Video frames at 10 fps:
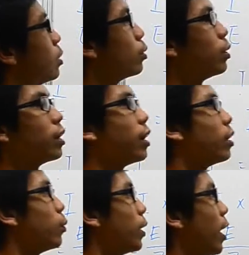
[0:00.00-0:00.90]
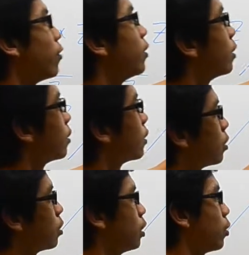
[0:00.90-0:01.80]
into it, we have this
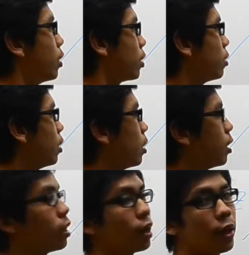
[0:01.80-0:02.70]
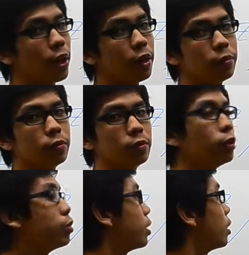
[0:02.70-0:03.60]
equation, and
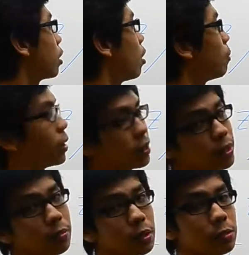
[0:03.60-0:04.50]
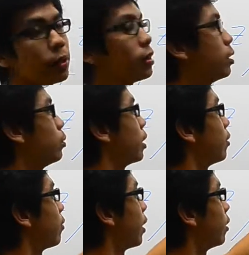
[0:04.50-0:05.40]
using the complex numbers method, we
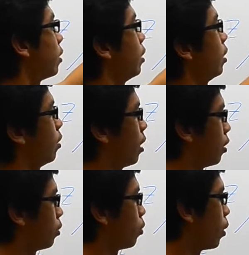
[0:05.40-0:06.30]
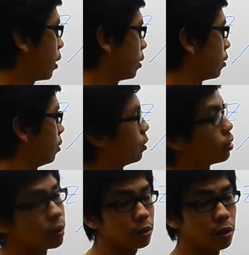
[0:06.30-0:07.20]
can find out what is the
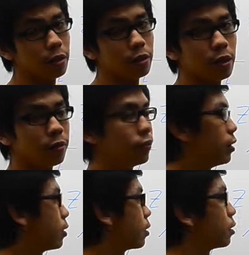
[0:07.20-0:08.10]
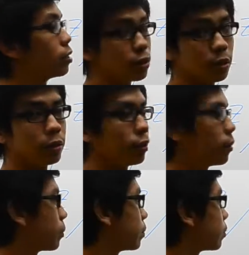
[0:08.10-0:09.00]
current of this circuit.
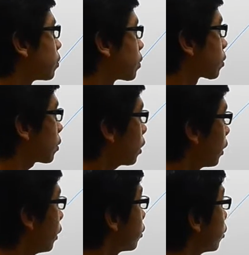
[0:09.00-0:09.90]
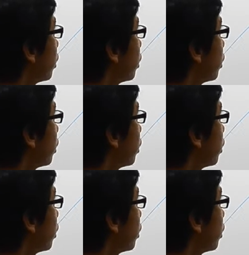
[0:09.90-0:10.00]
Okay, so